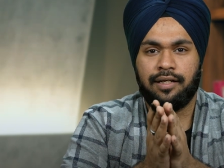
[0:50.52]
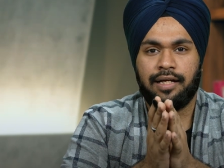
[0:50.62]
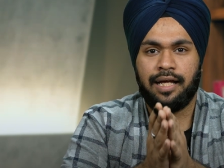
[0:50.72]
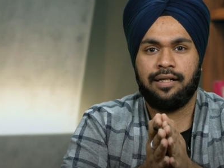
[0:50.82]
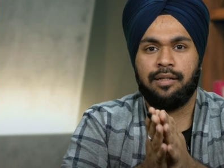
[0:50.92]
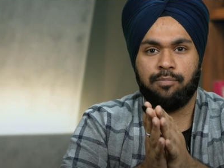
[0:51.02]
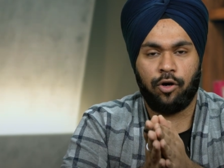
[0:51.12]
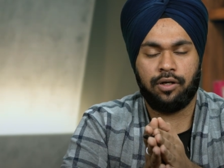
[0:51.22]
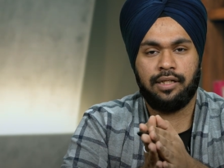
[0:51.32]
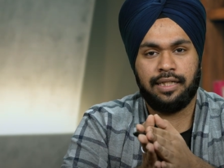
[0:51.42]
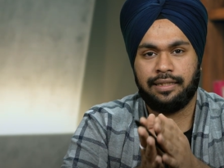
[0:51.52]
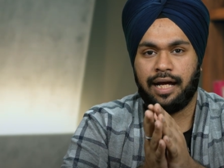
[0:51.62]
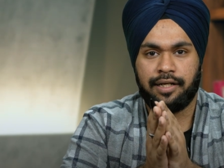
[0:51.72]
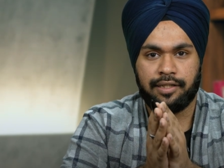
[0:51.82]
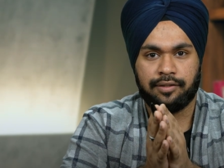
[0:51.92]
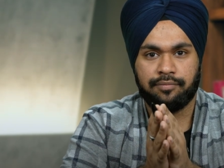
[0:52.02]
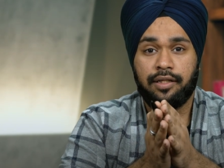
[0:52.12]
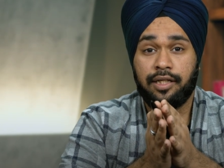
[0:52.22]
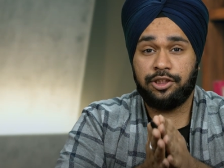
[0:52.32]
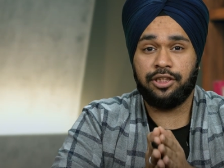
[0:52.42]
their LLM model in that year.
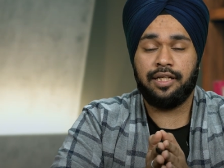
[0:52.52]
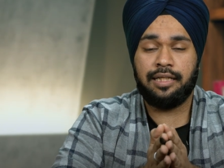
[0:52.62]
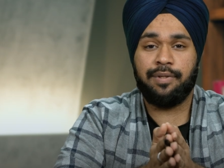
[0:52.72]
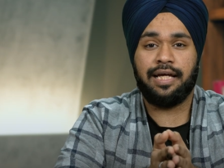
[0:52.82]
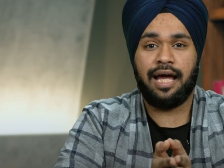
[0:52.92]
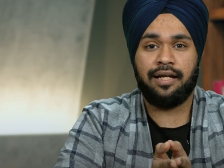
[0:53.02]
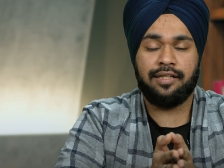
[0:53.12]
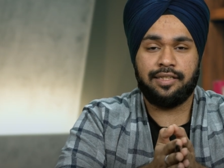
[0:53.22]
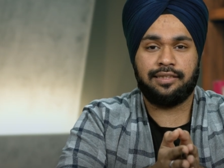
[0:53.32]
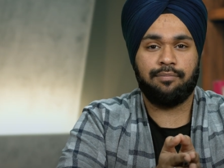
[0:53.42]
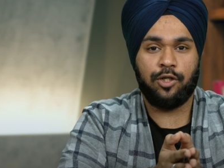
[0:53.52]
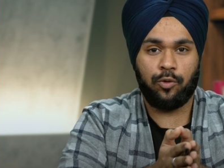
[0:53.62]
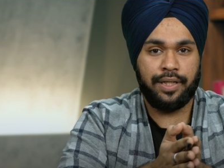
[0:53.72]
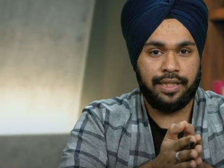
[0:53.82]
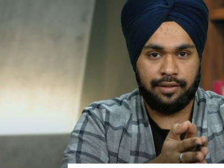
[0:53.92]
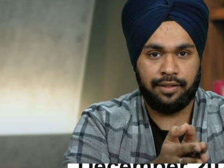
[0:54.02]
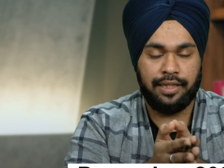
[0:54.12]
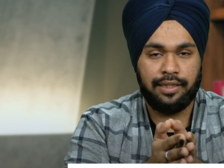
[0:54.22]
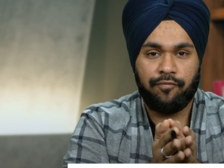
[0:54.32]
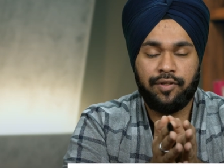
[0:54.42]
Their journey began in December 23
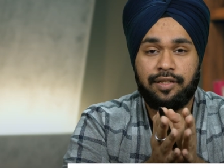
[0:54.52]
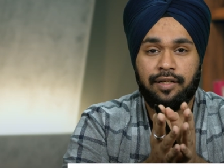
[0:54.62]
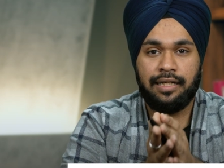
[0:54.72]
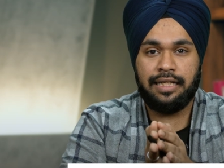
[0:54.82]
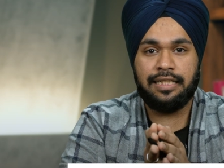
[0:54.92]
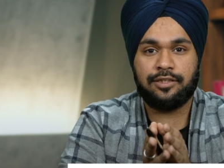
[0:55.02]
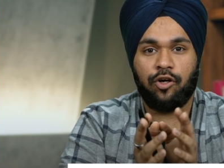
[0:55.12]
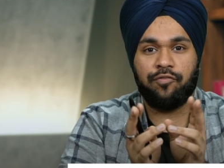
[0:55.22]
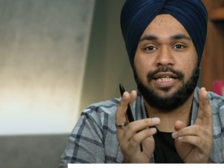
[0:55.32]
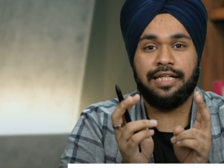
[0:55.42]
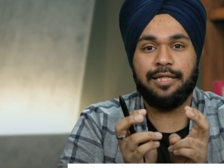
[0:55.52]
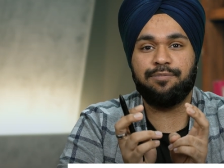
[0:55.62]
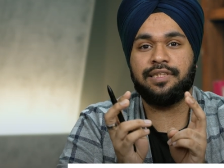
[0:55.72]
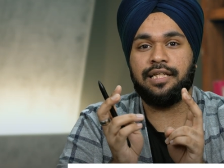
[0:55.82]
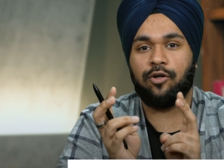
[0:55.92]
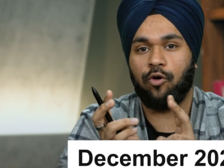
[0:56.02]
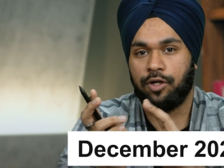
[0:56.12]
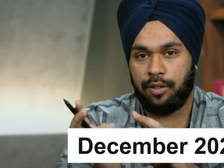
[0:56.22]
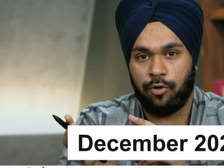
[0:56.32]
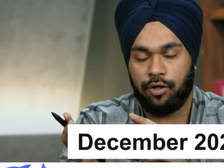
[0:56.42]
with the release of the DeepSeek
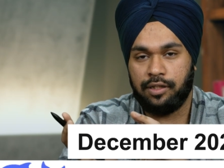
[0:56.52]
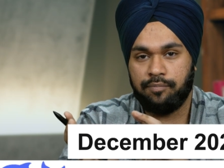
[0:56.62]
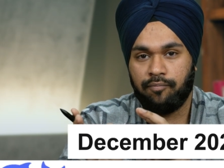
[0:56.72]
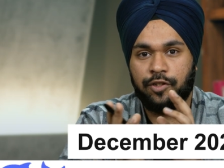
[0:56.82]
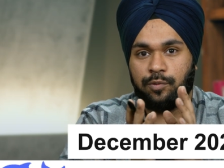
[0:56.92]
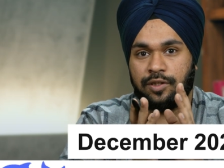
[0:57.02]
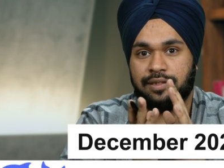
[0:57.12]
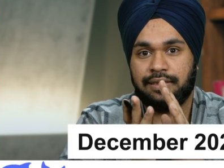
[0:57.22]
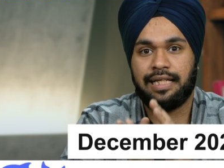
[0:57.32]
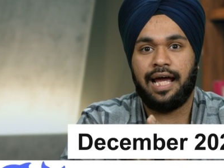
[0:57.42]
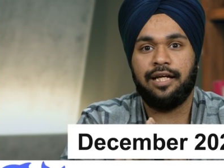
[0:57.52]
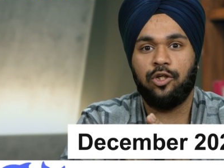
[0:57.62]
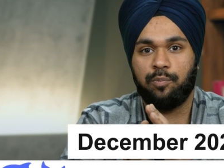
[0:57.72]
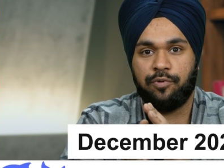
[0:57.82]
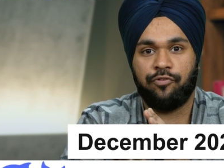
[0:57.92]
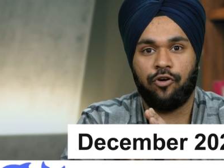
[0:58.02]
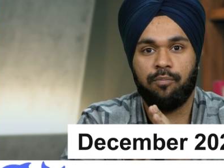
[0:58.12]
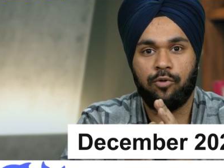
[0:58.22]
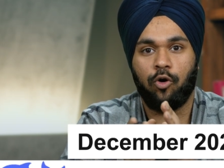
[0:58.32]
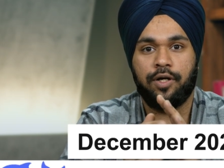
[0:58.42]
Coder model which was designed to
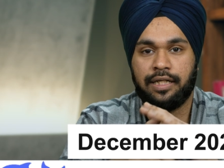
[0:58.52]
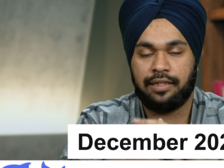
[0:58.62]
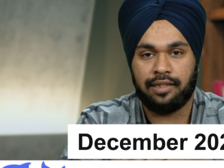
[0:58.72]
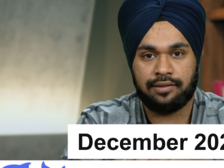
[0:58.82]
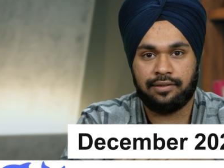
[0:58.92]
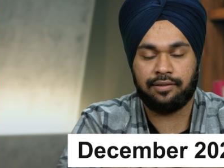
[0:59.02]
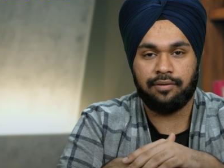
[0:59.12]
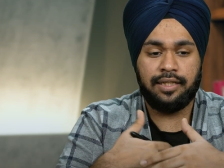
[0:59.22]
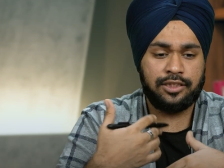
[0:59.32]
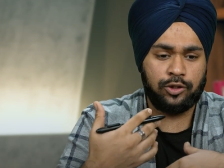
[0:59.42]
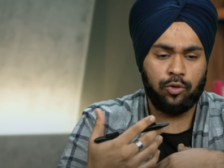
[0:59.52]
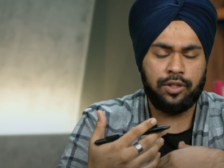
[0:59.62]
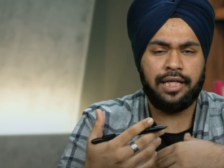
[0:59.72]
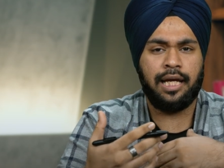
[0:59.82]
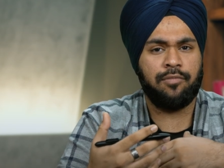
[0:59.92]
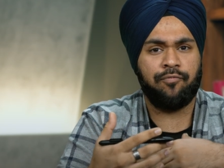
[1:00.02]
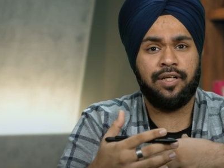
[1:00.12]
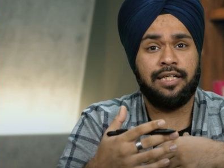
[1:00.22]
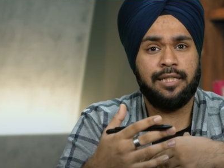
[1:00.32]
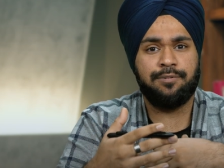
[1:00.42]
perform coding tasks. They soon came up
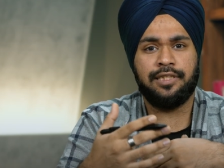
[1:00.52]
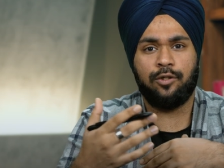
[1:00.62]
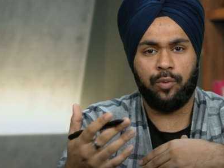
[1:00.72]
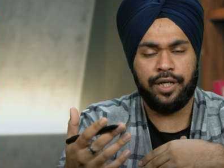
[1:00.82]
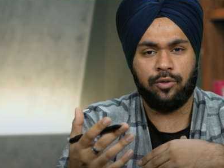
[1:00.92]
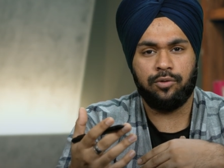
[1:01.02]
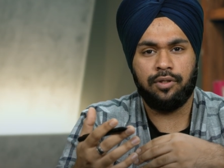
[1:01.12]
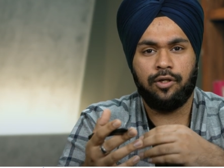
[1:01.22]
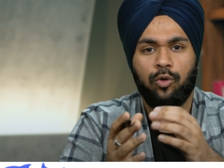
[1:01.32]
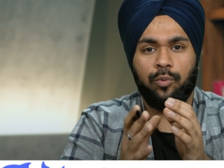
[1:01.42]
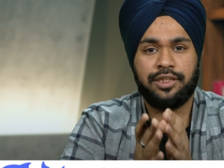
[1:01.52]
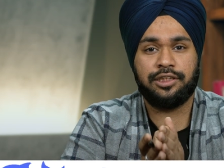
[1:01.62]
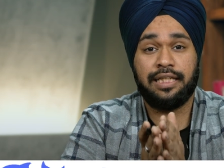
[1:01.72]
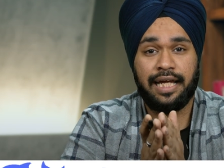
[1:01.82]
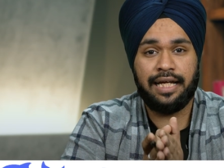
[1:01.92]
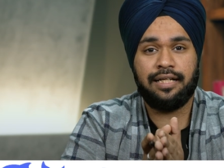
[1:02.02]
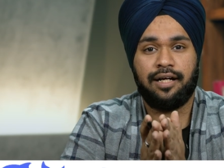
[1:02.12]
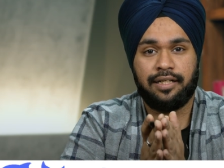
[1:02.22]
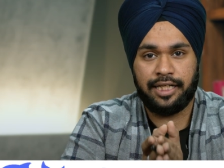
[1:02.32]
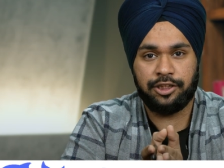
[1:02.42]
with DeepSeek V2 which gained
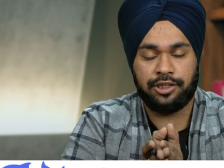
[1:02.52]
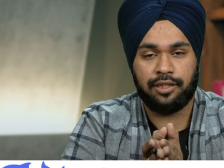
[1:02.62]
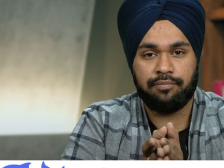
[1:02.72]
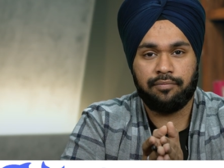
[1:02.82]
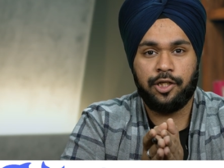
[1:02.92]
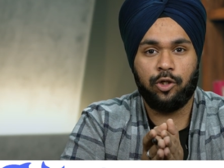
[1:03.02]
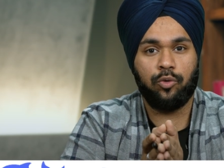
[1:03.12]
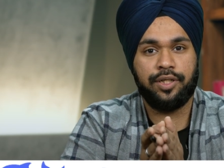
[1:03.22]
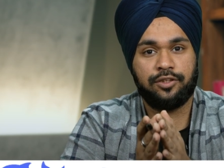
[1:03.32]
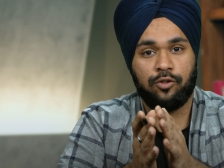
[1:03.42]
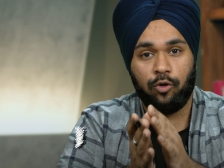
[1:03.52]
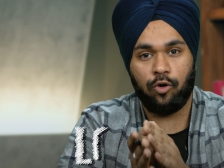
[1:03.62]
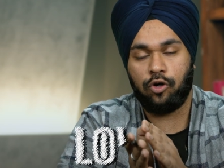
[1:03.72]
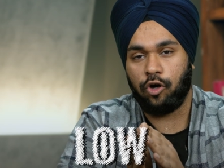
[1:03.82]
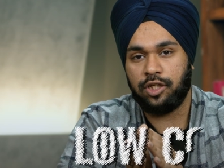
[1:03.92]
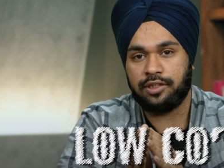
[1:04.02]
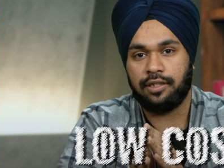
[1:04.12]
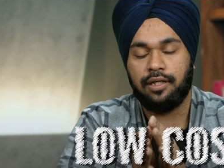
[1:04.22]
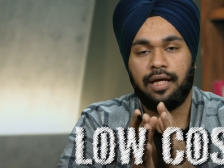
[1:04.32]
attention due to its low cost